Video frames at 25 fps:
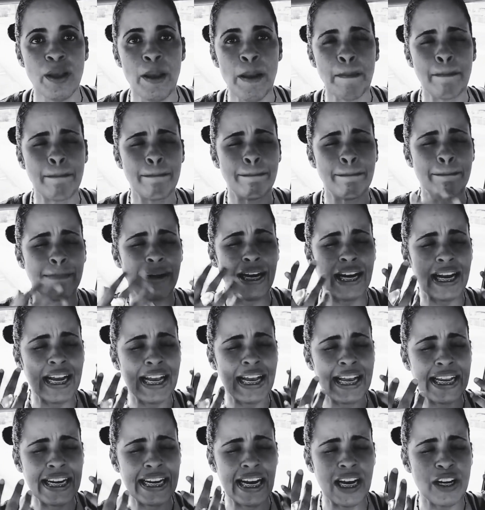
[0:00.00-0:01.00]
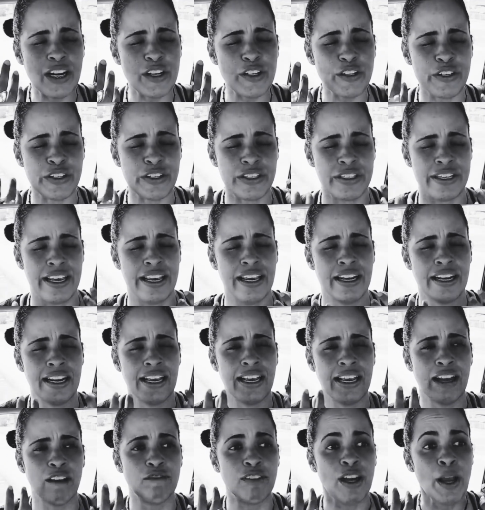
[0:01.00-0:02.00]
mind understanding
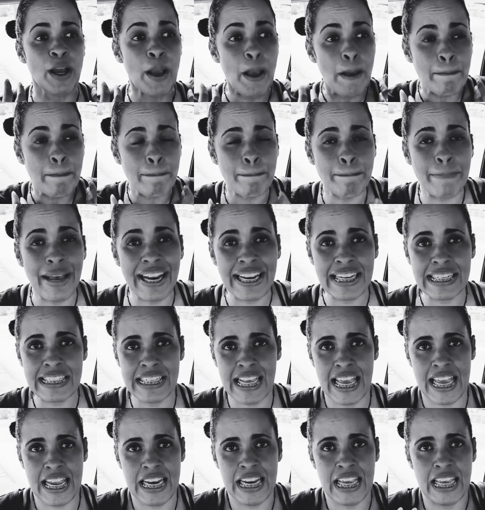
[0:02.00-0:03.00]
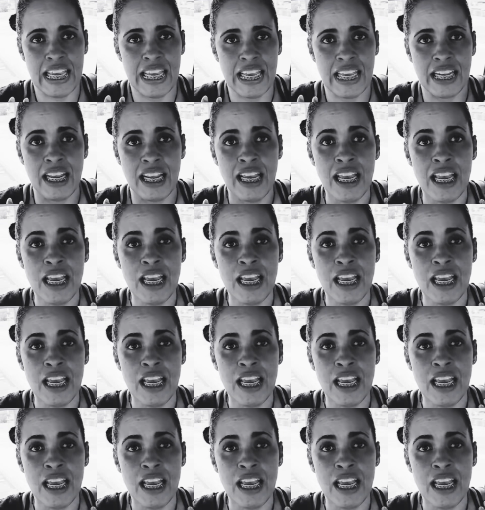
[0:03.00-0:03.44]
of meditating and